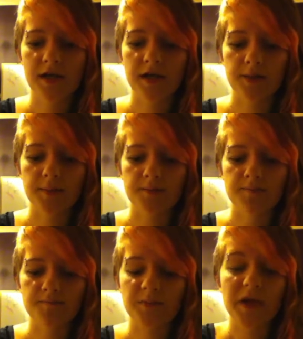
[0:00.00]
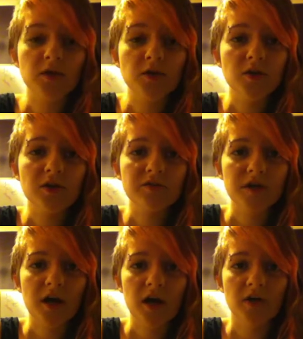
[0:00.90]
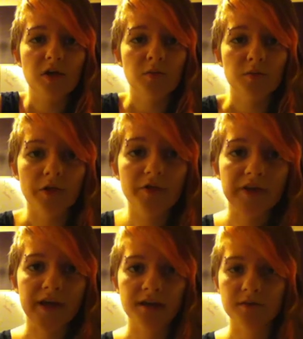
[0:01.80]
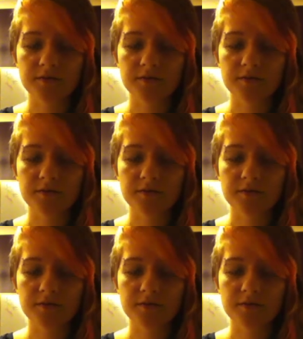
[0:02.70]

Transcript: I don't know if I'll upload that.